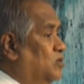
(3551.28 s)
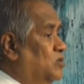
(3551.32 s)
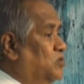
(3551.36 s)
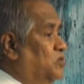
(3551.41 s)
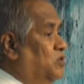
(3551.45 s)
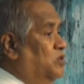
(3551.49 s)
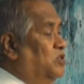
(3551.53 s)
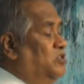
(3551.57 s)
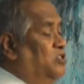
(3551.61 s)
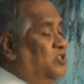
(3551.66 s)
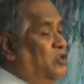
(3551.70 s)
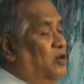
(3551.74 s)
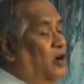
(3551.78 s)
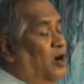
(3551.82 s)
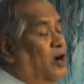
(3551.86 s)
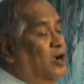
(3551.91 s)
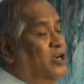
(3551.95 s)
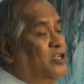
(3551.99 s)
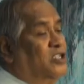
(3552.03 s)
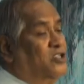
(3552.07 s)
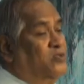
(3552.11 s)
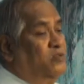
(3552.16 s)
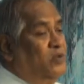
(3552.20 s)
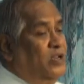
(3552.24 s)
So it's
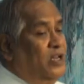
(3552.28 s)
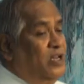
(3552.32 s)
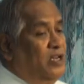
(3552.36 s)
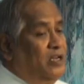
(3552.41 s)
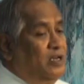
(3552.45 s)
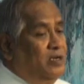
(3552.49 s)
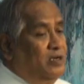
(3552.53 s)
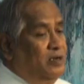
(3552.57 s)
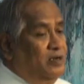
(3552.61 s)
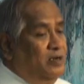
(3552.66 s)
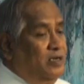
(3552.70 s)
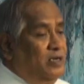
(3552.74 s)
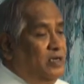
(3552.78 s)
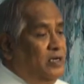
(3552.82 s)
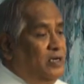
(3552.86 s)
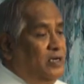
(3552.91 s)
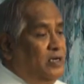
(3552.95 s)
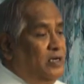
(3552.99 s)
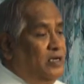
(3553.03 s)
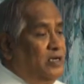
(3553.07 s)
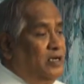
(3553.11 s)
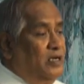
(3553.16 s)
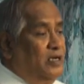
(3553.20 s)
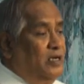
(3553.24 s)
God's will
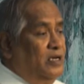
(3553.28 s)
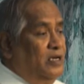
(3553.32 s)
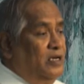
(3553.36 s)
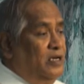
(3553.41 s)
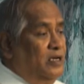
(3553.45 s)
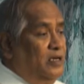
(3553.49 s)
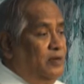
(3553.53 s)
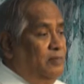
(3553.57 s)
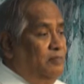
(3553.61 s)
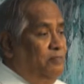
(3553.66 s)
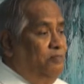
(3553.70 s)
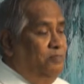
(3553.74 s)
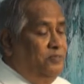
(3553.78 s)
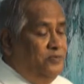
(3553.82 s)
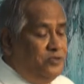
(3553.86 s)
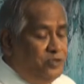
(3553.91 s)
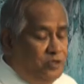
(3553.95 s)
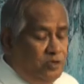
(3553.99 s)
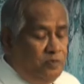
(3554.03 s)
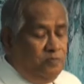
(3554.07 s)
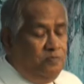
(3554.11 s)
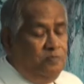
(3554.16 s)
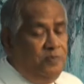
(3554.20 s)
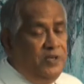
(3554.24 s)

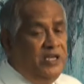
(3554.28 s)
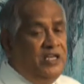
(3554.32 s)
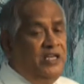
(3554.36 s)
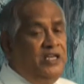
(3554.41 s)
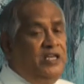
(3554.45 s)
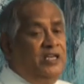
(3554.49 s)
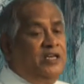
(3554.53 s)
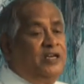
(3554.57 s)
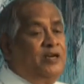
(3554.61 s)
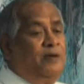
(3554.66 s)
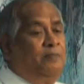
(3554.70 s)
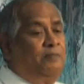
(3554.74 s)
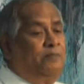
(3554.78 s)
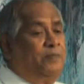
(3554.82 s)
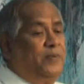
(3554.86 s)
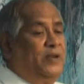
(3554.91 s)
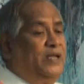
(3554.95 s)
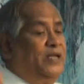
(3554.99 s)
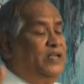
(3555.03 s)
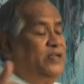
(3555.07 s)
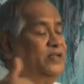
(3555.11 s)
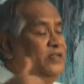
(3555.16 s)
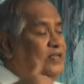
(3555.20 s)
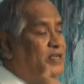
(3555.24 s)
should be
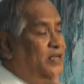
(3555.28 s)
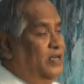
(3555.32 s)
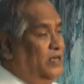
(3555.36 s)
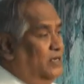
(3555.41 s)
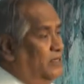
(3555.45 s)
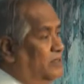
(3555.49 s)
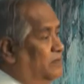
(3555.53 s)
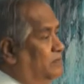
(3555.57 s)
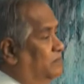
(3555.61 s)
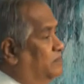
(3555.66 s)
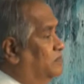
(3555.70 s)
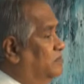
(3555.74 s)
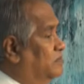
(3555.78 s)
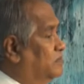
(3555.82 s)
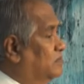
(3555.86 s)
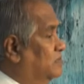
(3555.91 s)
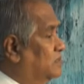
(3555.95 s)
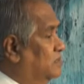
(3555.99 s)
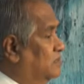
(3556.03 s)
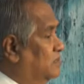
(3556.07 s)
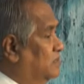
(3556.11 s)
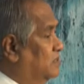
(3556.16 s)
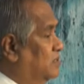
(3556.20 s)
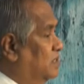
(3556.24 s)
completed.
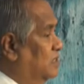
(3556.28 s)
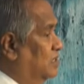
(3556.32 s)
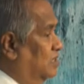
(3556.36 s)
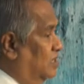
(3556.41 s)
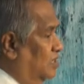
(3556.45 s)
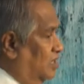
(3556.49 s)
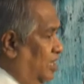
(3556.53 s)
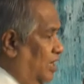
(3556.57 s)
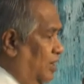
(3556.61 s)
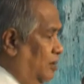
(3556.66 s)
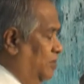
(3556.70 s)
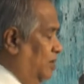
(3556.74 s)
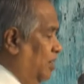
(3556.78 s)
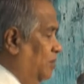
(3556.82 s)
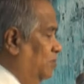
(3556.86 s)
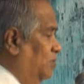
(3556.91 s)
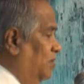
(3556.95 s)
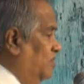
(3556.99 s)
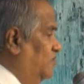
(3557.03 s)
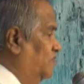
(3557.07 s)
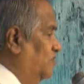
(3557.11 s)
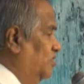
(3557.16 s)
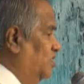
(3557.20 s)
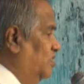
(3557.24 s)
I am
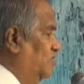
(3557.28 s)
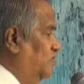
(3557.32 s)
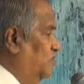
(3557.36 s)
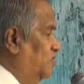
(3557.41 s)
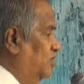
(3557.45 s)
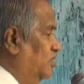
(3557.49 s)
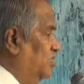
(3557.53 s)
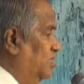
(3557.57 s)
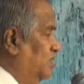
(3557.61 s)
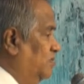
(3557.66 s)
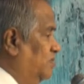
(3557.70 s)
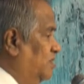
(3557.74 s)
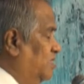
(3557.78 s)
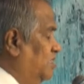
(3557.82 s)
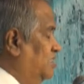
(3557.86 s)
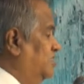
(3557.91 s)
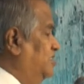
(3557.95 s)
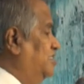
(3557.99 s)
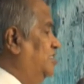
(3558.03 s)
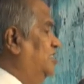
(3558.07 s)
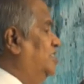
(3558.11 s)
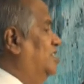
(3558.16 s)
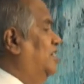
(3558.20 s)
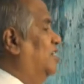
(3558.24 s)
coming for the full time
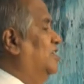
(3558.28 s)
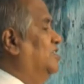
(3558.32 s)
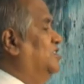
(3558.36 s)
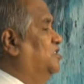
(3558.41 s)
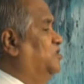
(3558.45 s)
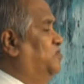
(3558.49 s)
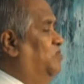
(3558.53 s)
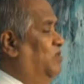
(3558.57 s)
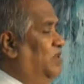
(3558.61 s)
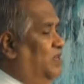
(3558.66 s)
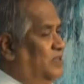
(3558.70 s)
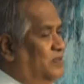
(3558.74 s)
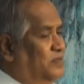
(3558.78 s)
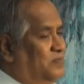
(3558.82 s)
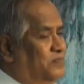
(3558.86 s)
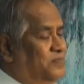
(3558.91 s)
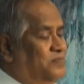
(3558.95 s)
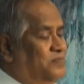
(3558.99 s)
ministry, God's will.